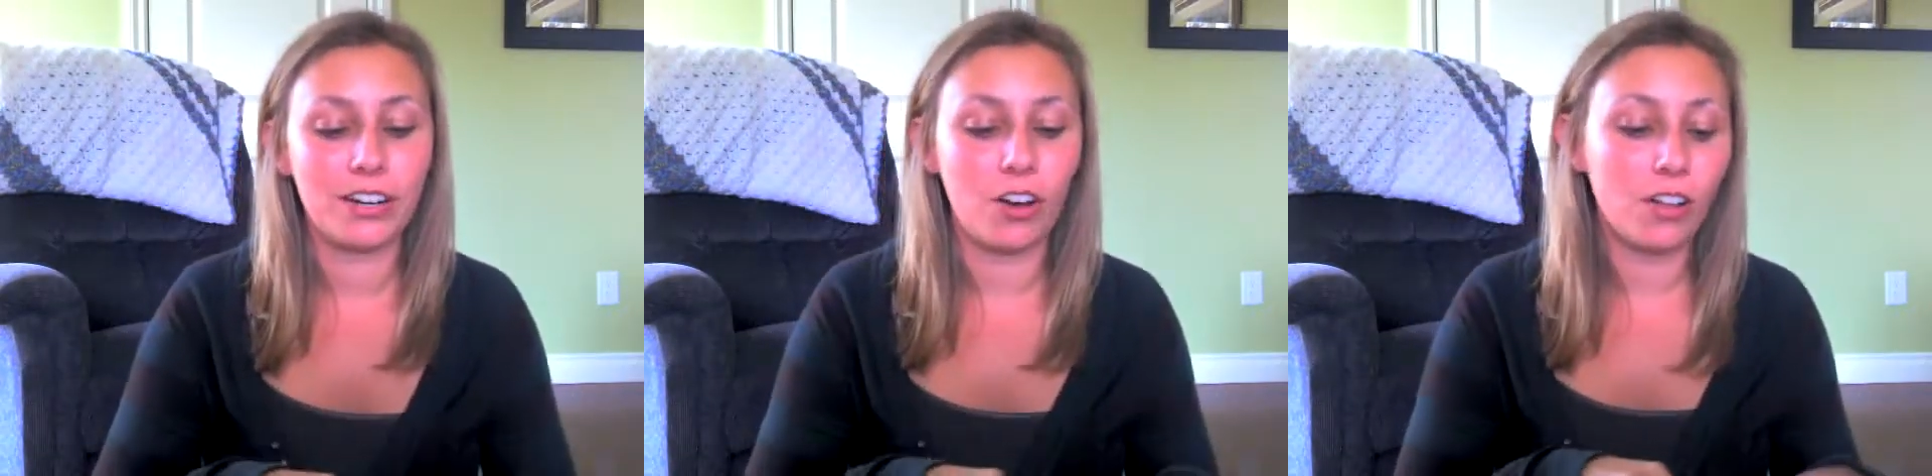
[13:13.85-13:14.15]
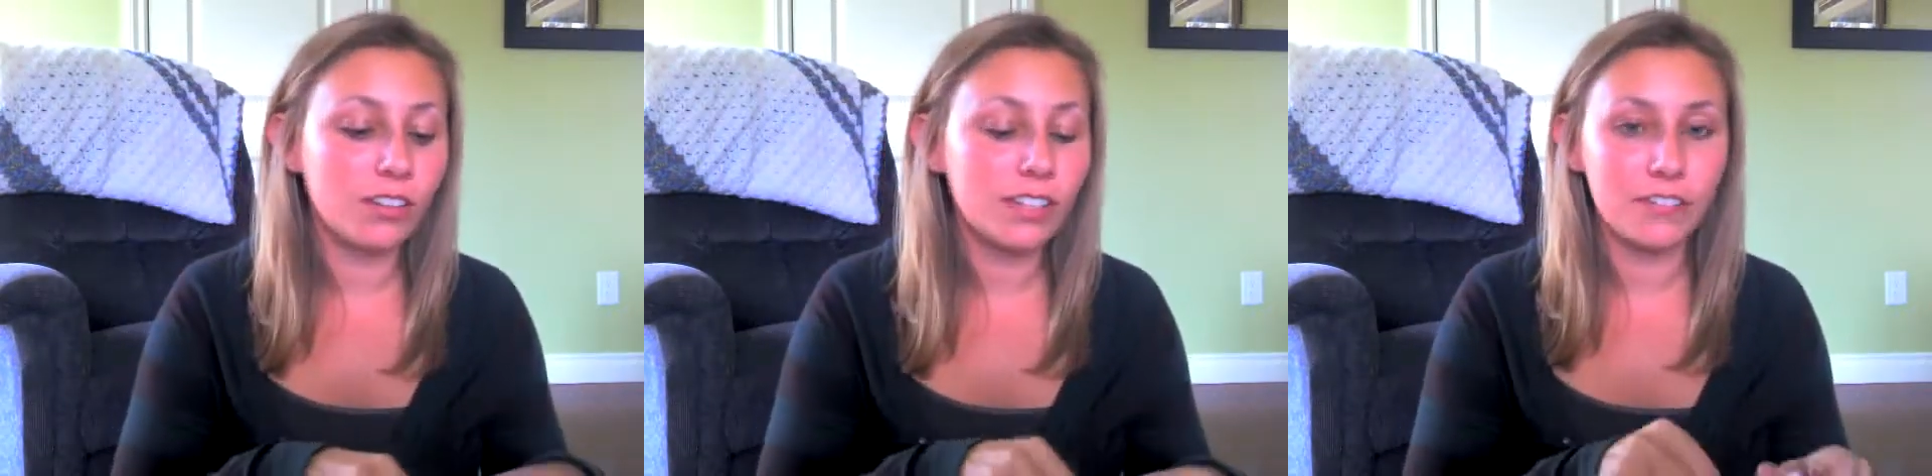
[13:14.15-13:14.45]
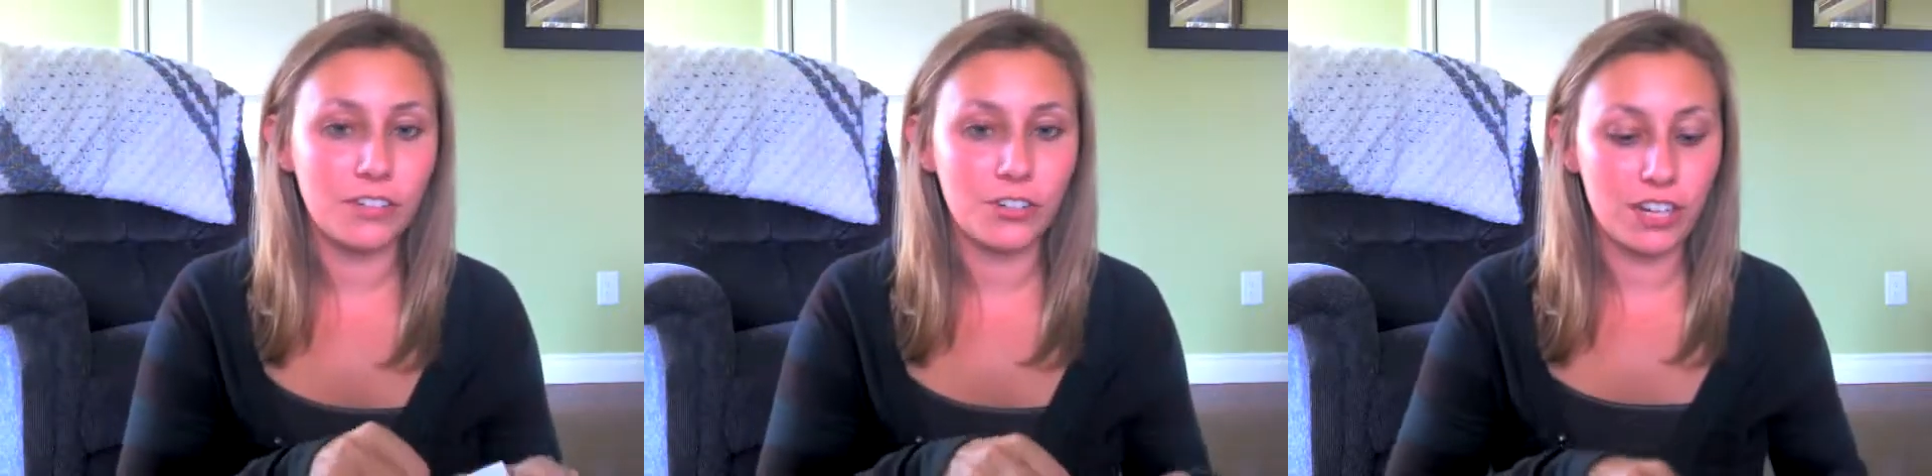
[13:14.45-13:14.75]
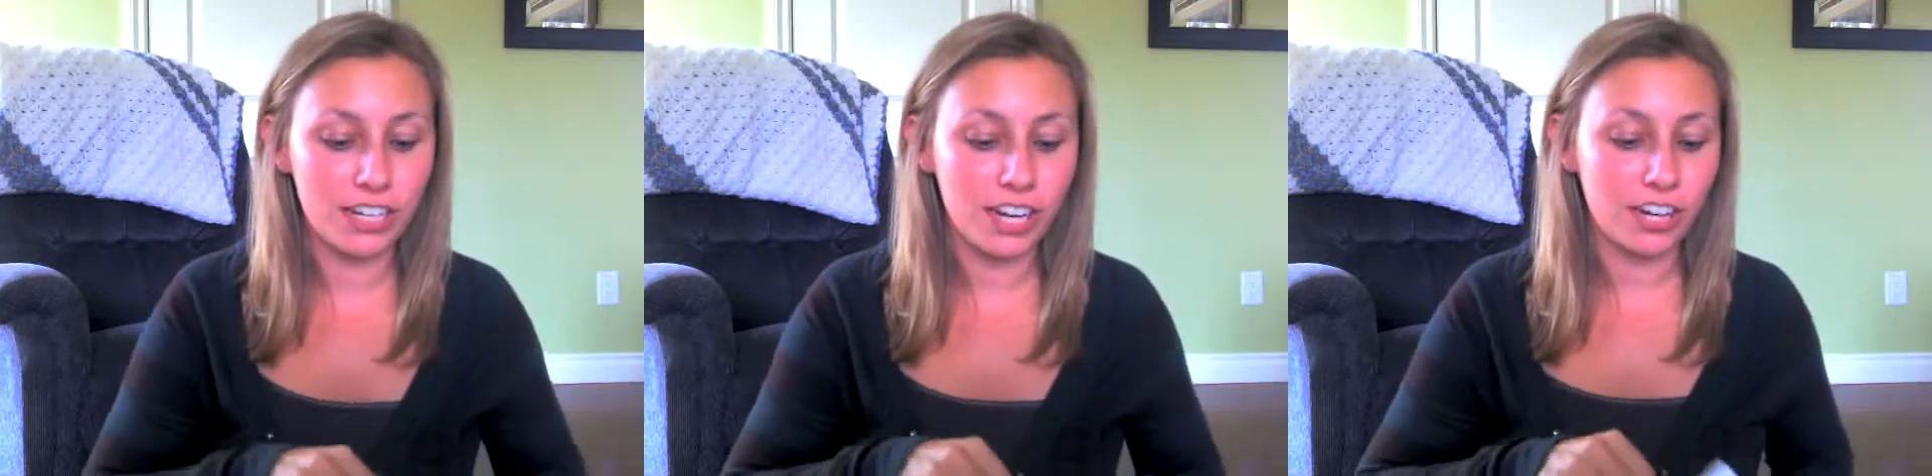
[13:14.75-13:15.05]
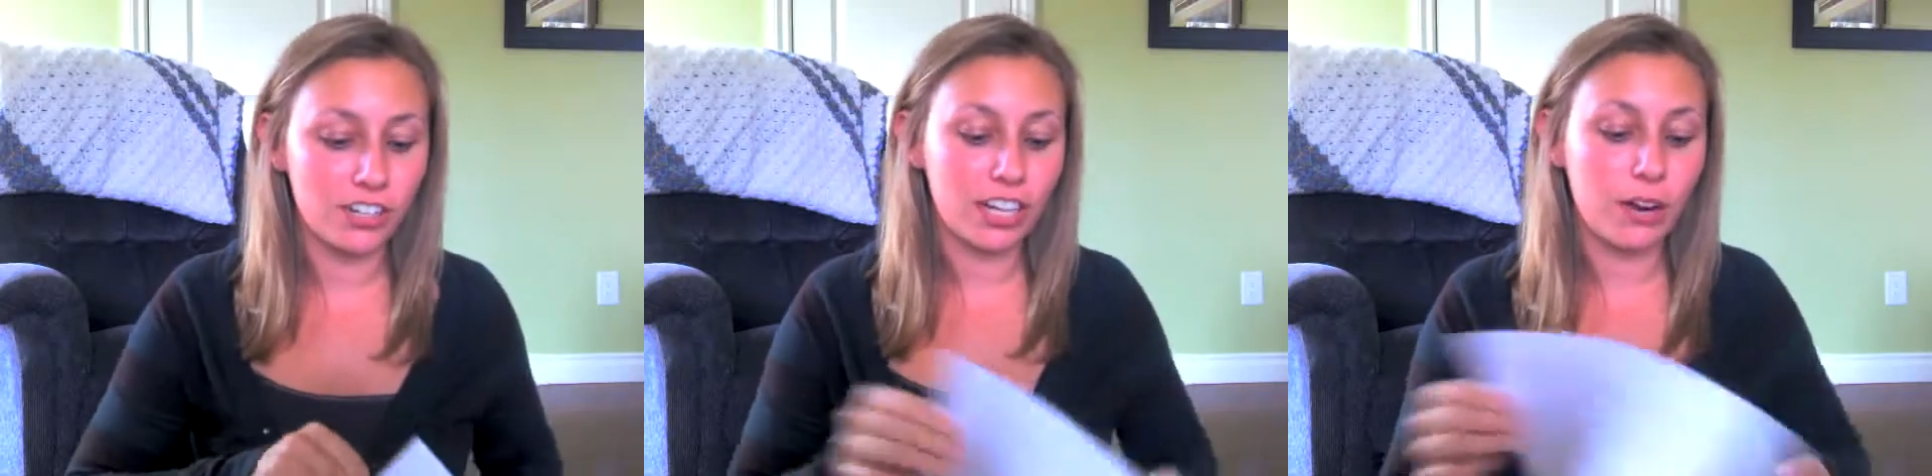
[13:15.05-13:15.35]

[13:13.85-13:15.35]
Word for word: and all of the different transactions,